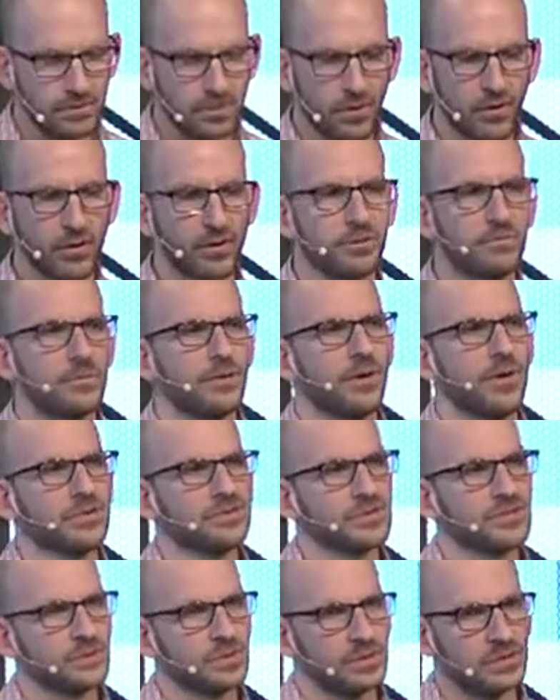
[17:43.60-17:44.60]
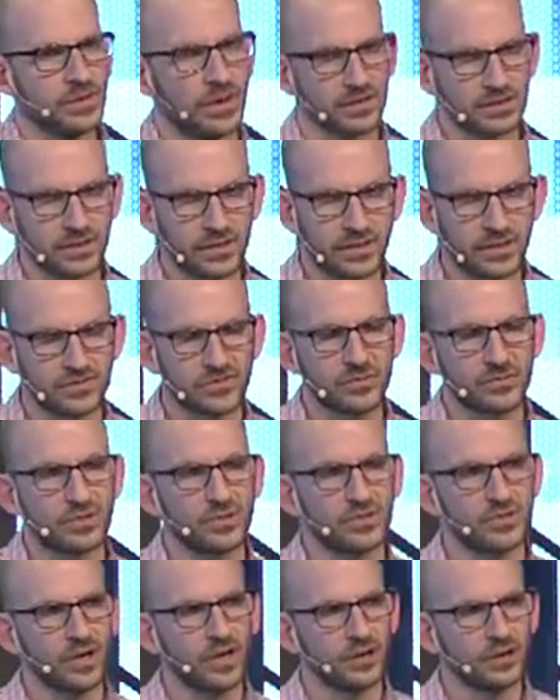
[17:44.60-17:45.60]
part of the process. We talk to
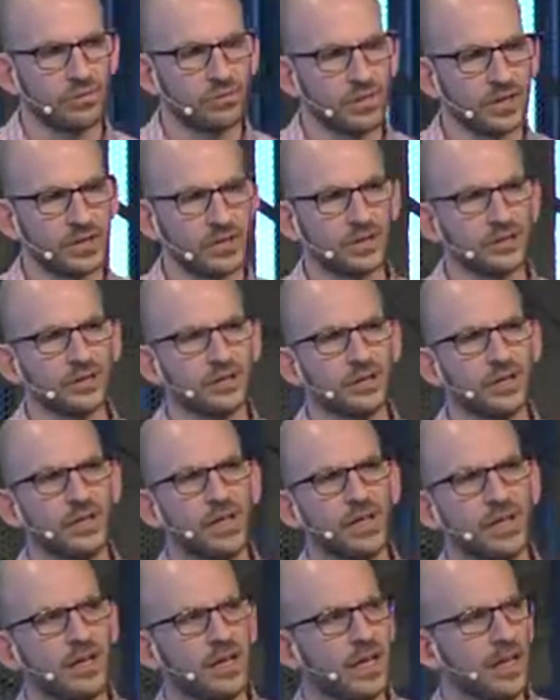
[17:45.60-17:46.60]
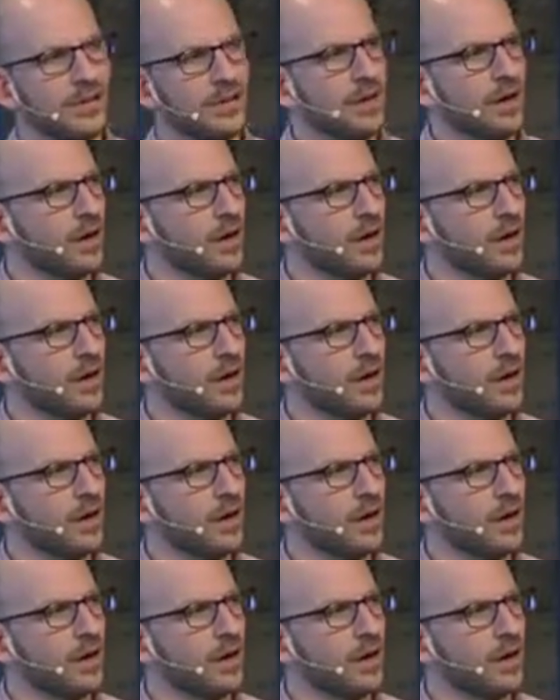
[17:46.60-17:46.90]
customers on a regular and